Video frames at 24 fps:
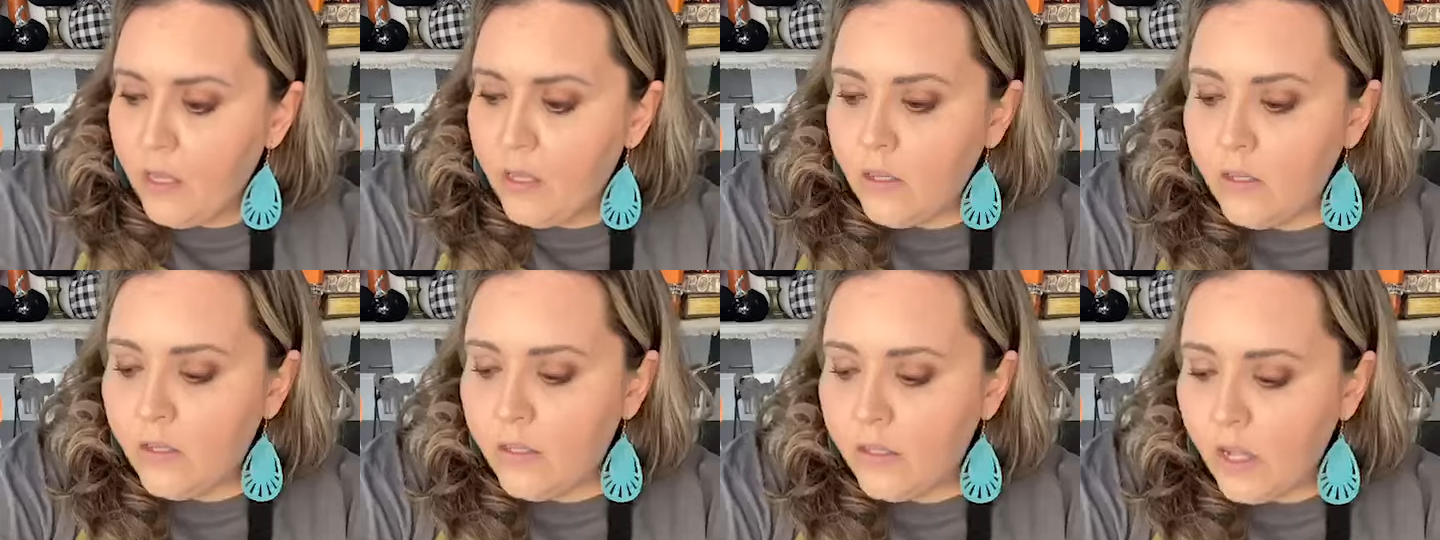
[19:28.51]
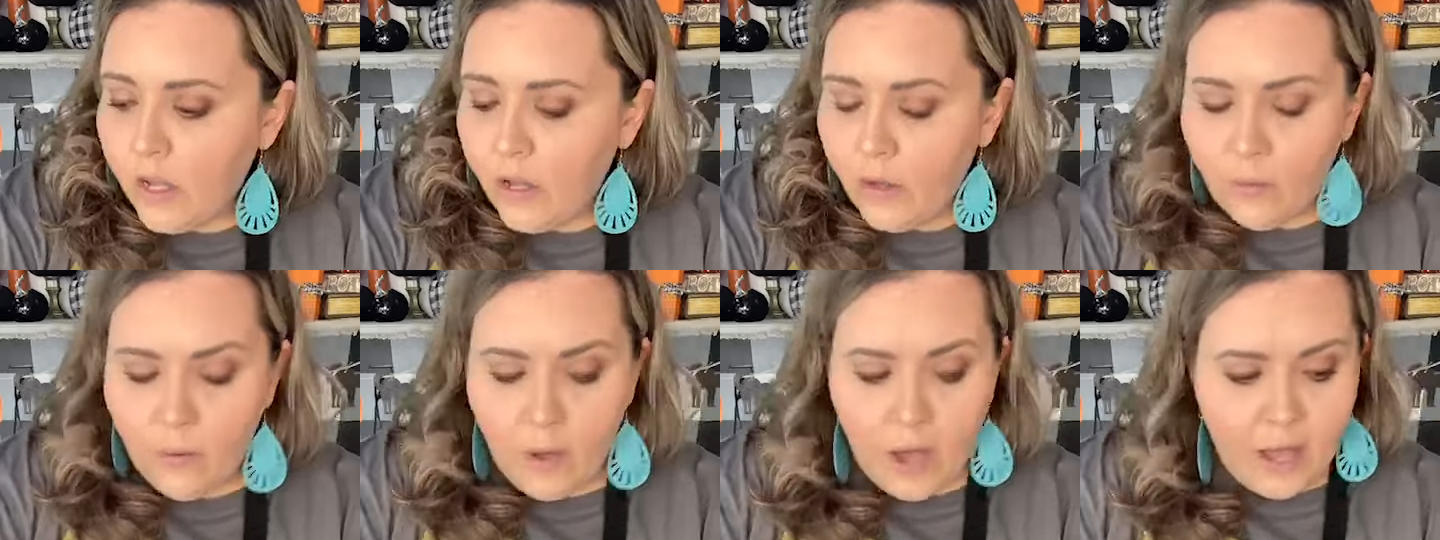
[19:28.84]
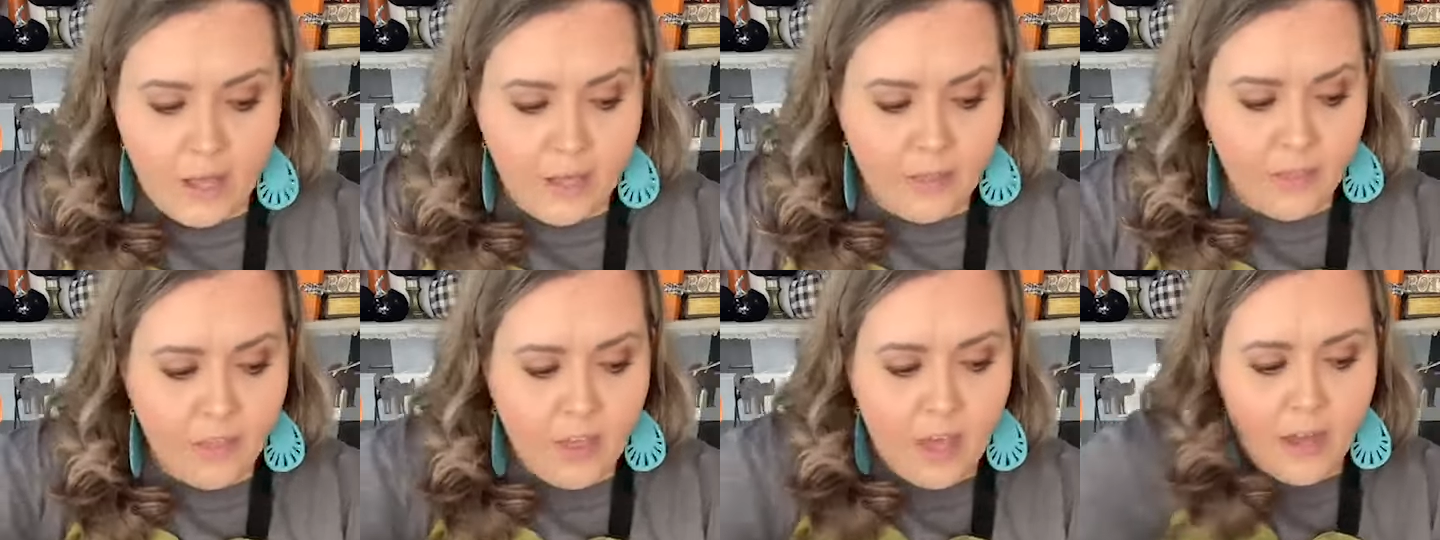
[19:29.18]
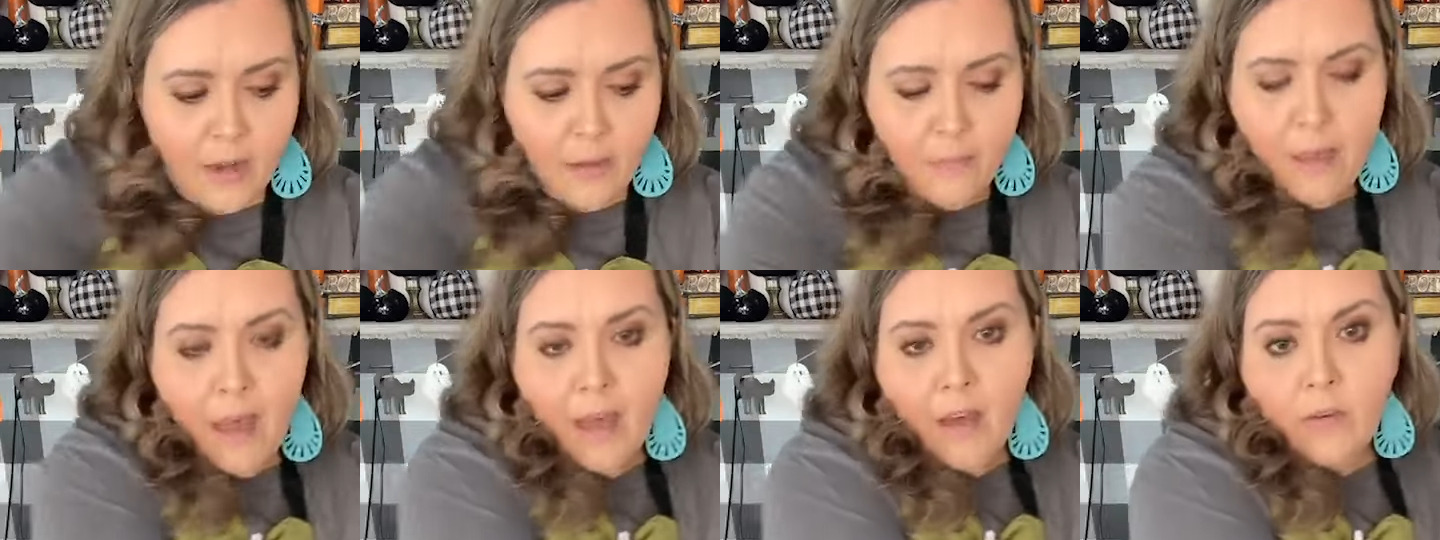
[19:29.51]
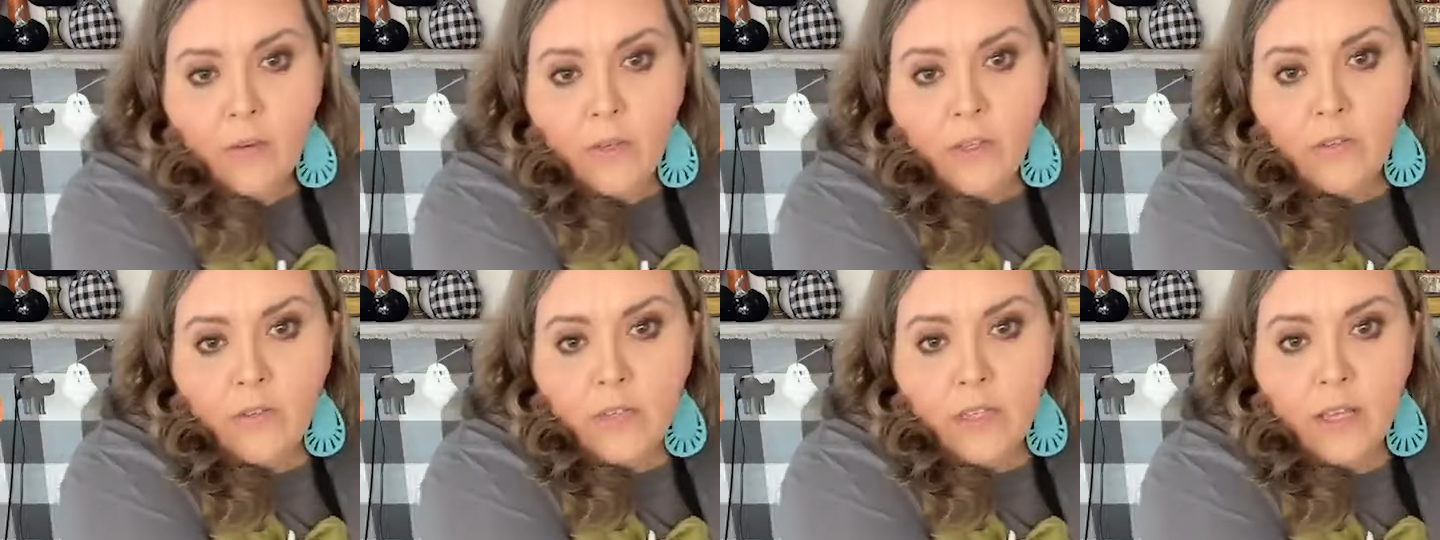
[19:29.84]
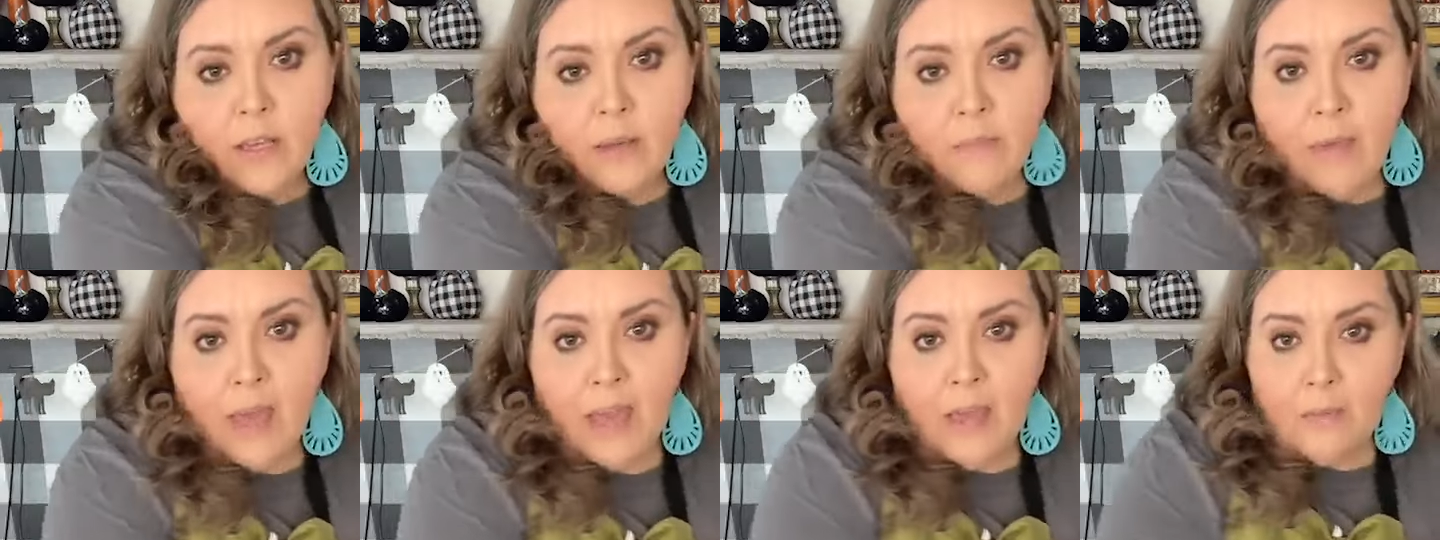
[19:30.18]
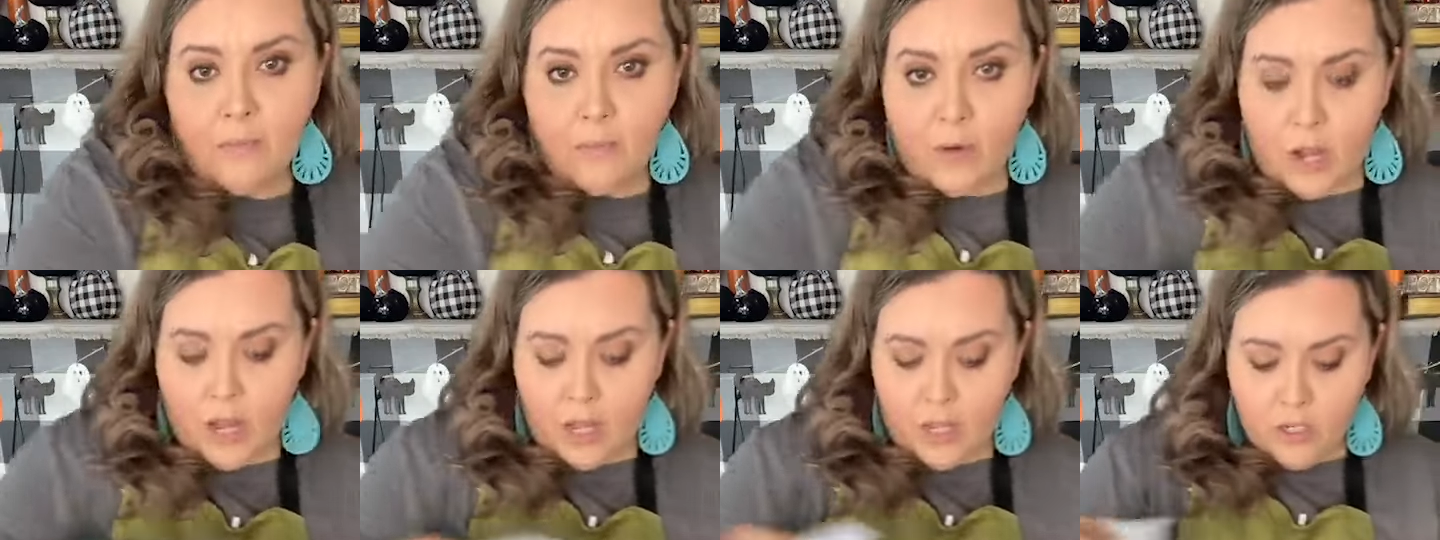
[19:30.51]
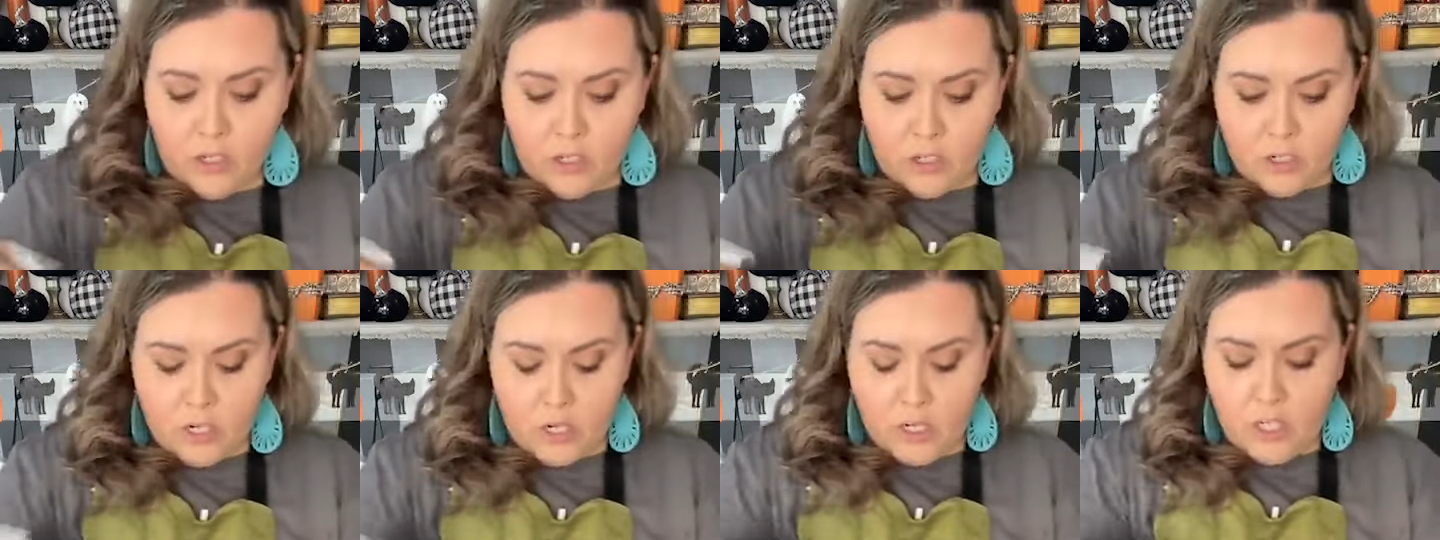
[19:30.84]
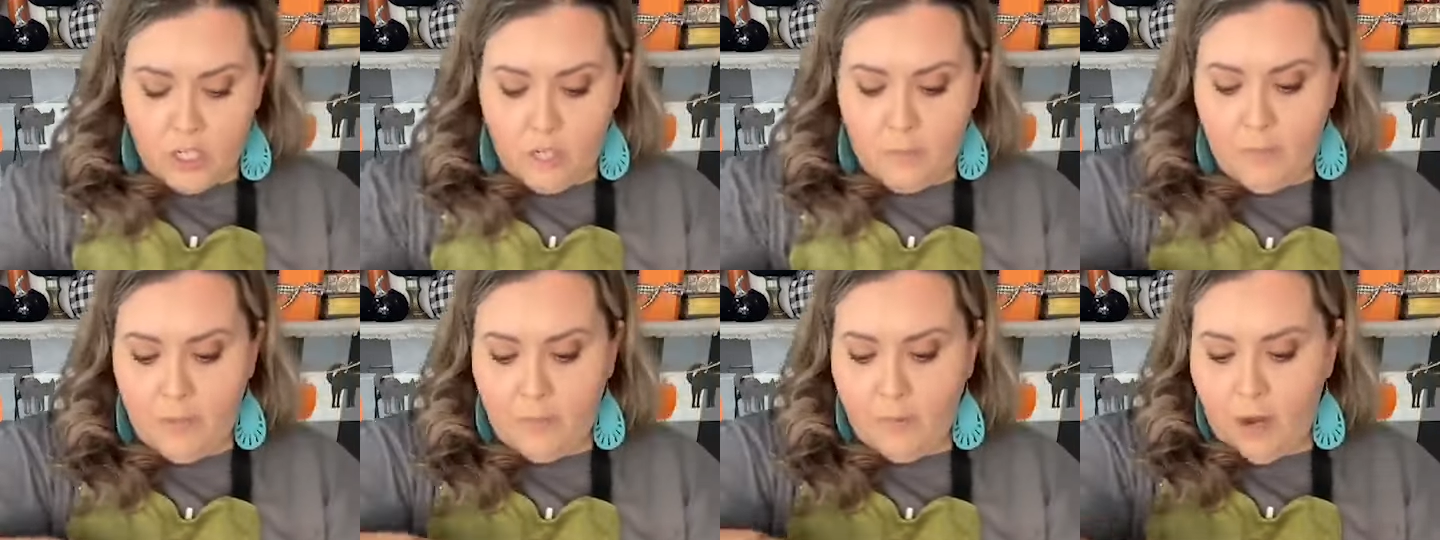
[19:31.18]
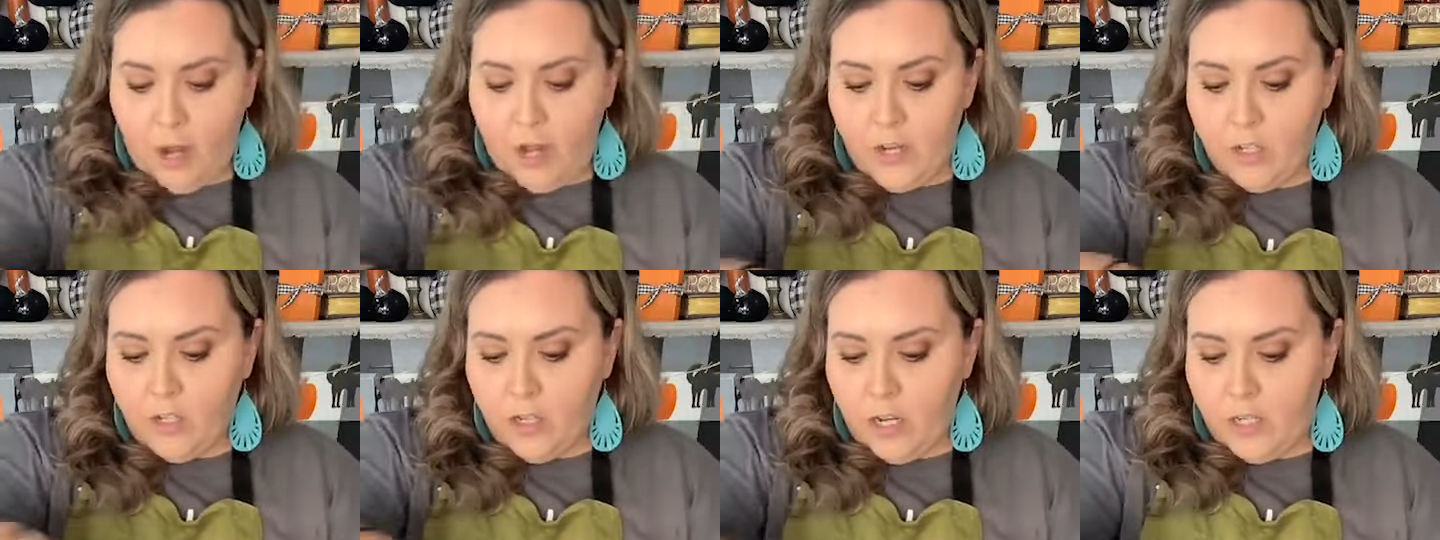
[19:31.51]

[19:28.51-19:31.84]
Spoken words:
So I thought about using a paintbrush, a chippy brush,